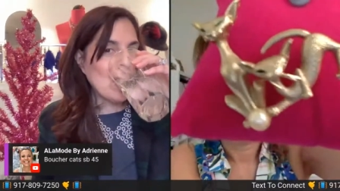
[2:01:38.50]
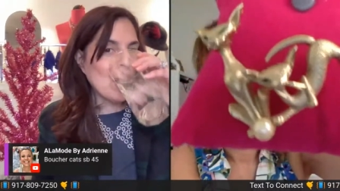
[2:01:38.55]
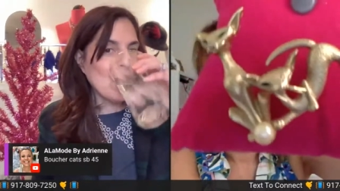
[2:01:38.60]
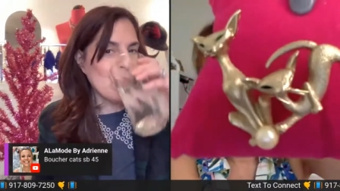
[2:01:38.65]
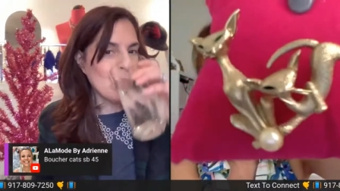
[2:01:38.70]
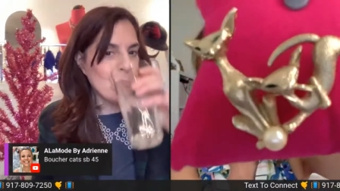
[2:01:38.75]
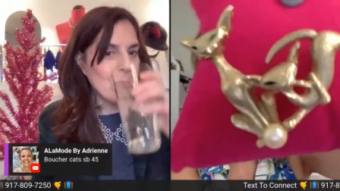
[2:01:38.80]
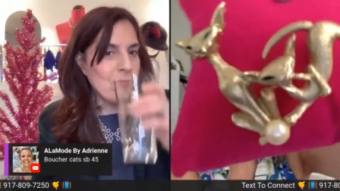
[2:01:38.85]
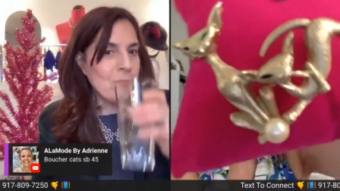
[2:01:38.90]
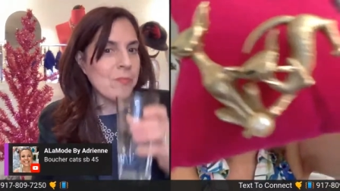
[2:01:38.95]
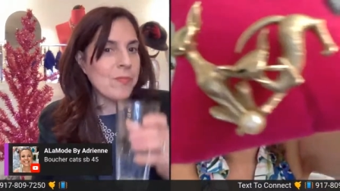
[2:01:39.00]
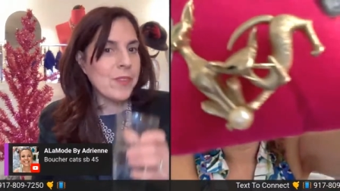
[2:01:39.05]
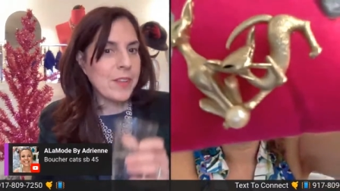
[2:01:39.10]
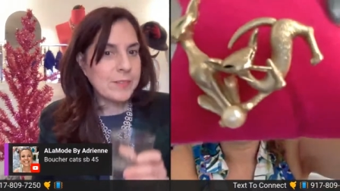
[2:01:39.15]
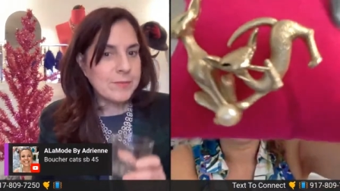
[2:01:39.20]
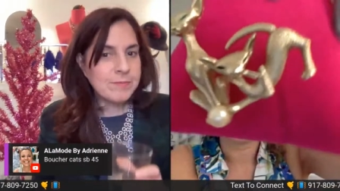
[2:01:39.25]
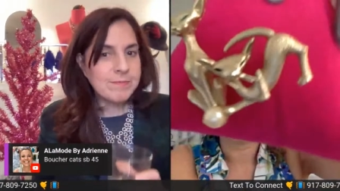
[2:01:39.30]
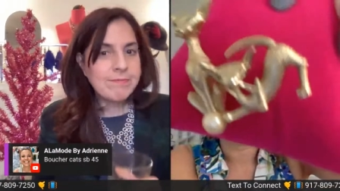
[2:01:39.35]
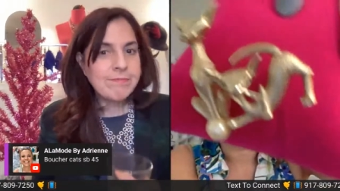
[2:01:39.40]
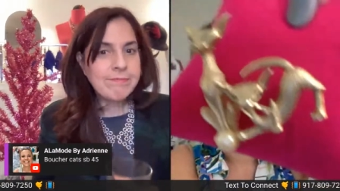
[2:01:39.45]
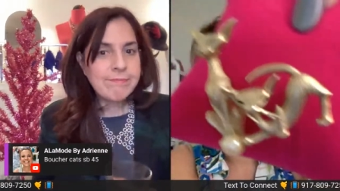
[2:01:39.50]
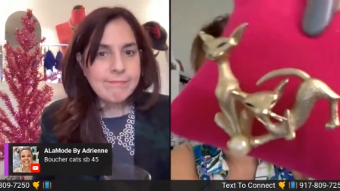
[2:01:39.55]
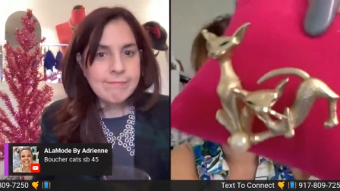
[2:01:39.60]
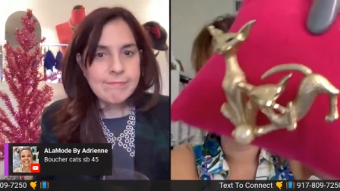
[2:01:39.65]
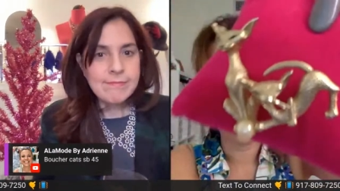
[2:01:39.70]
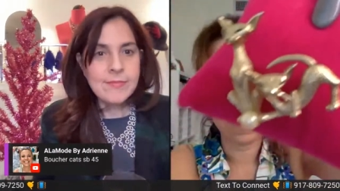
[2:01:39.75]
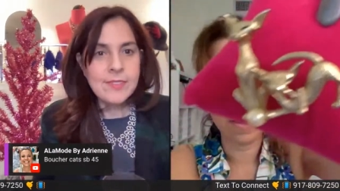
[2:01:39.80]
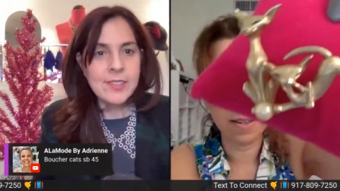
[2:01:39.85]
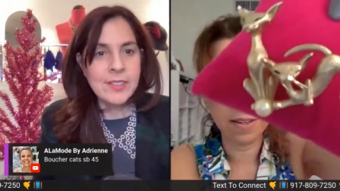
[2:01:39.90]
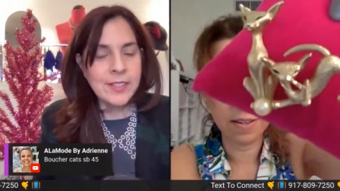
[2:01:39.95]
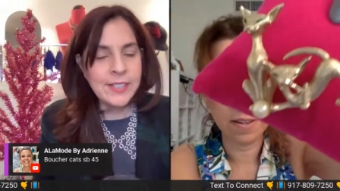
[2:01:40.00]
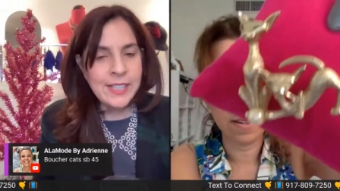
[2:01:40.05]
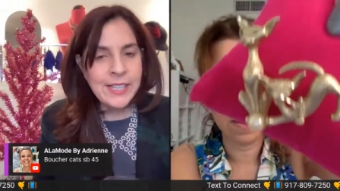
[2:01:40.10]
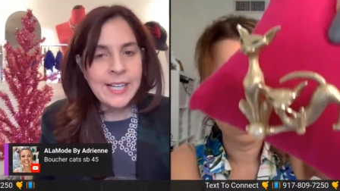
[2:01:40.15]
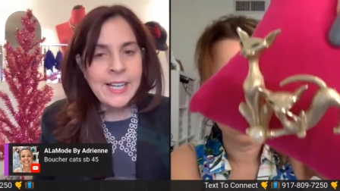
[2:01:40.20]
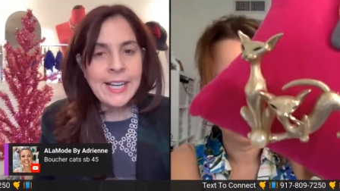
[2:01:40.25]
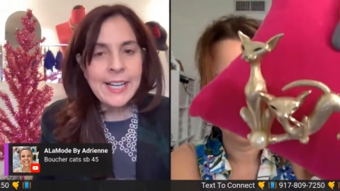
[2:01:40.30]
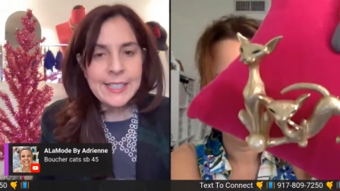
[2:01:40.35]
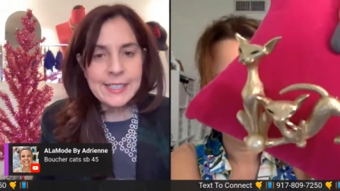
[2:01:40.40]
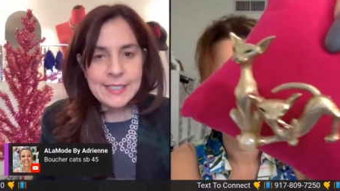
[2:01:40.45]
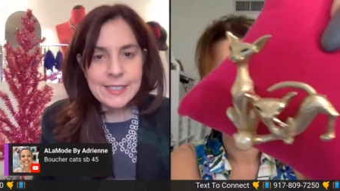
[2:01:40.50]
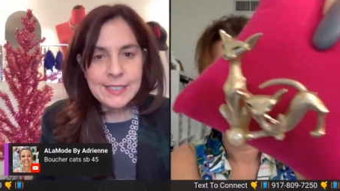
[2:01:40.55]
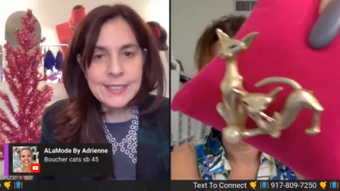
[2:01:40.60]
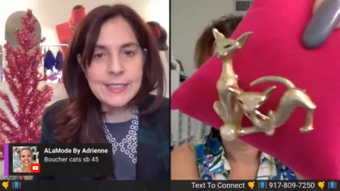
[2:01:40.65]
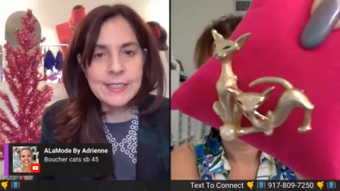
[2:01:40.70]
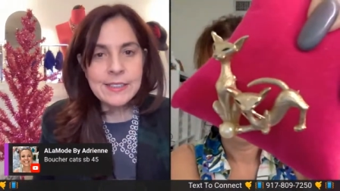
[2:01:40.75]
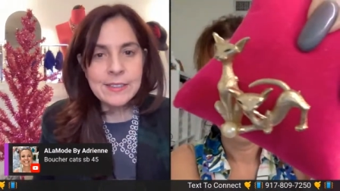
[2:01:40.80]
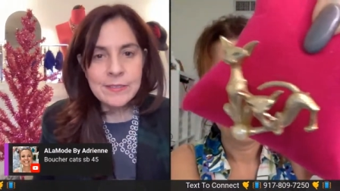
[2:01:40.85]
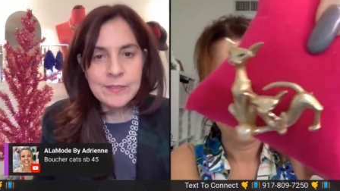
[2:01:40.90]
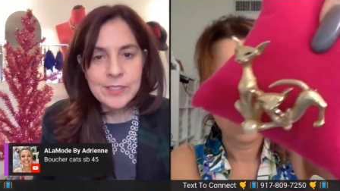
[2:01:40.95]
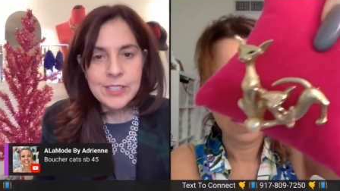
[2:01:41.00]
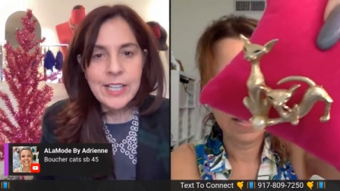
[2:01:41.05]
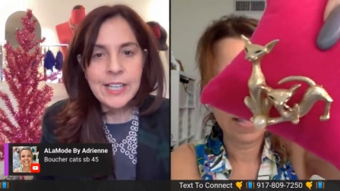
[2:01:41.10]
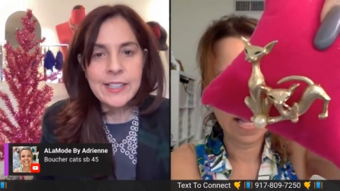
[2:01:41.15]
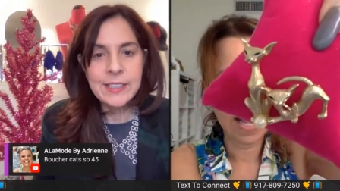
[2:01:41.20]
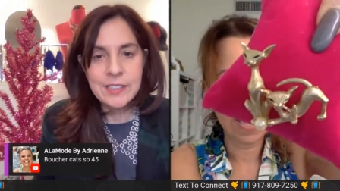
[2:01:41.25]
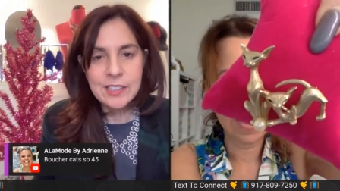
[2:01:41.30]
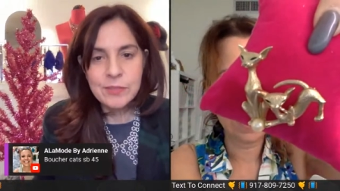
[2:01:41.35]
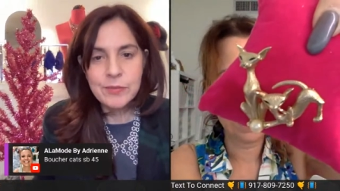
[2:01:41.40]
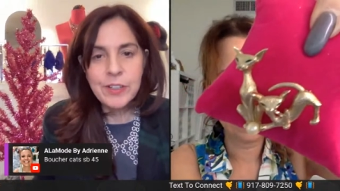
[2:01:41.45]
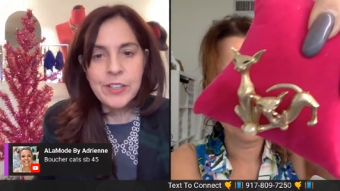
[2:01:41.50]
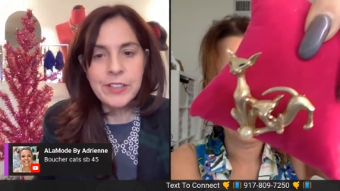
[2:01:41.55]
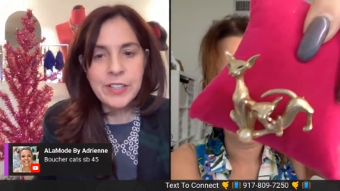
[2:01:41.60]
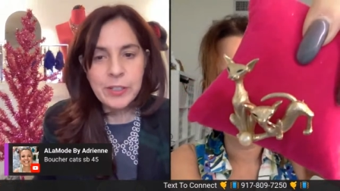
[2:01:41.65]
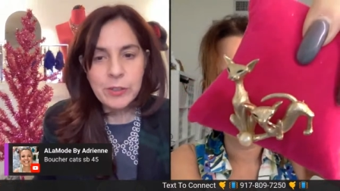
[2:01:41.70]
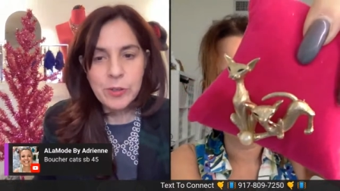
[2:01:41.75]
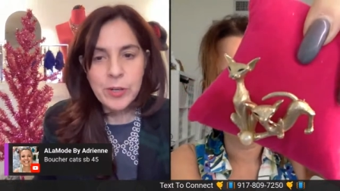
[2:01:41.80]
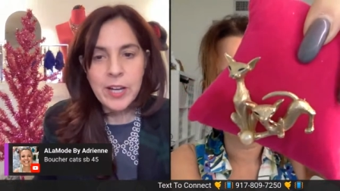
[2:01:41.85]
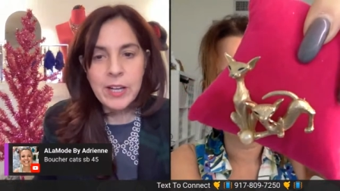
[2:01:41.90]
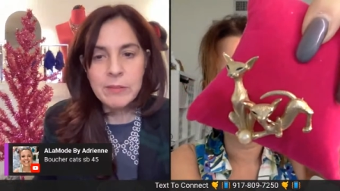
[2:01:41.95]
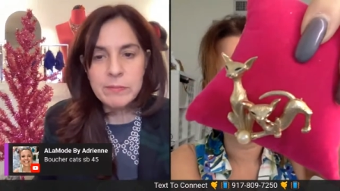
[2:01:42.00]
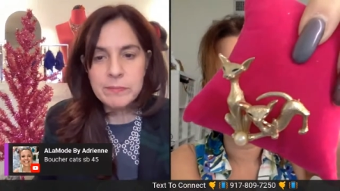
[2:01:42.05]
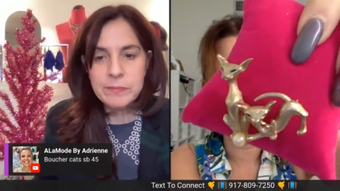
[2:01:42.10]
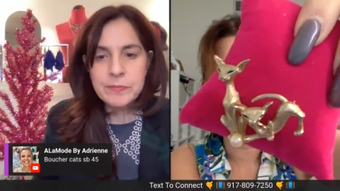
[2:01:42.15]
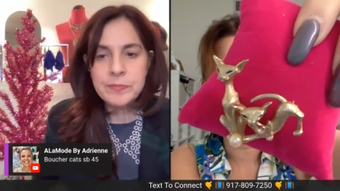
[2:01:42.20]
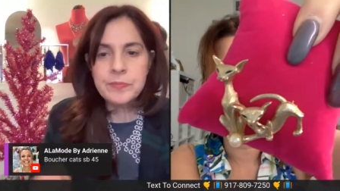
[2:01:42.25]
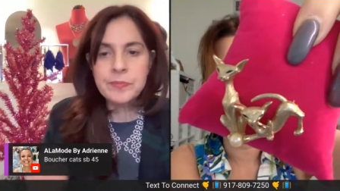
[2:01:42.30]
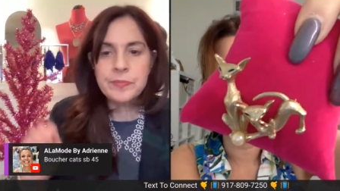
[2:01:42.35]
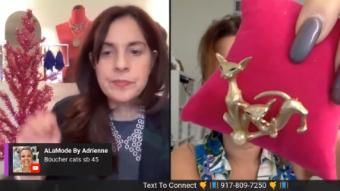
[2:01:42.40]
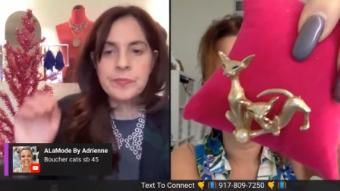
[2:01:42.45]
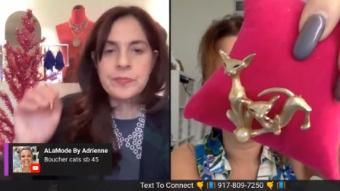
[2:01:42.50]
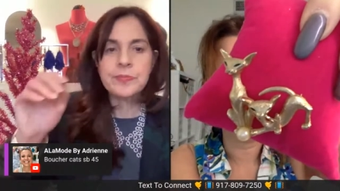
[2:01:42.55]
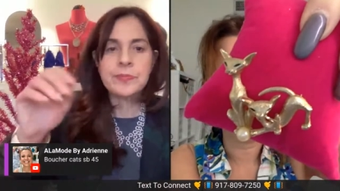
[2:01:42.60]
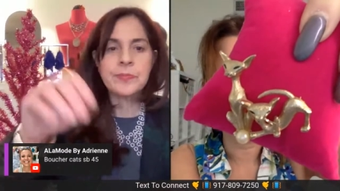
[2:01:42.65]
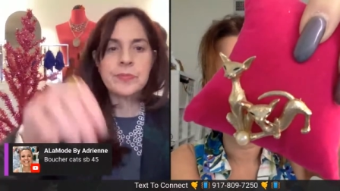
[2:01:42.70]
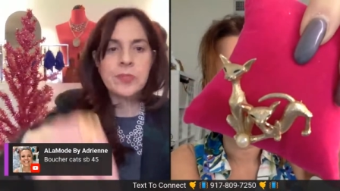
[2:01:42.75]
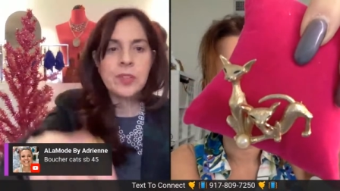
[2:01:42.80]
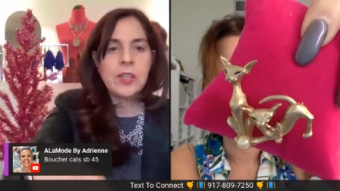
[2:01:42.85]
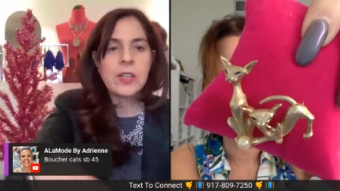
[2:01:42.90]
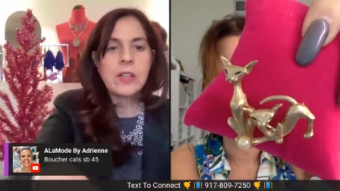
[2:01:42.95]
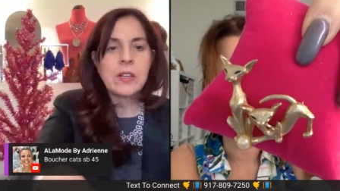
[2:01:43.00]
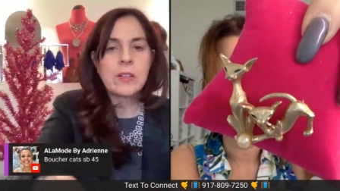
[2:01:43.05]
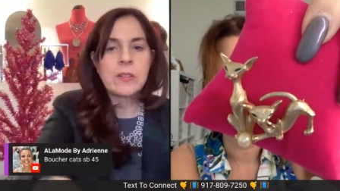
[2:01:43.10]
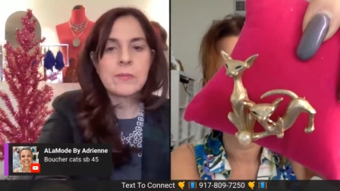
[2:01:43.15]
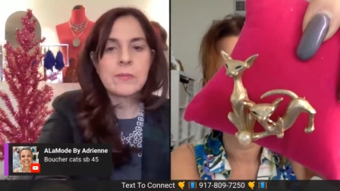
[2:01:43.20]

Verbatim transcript: How amazing, right? Yes. yes Signed and good. numbered, Boucher.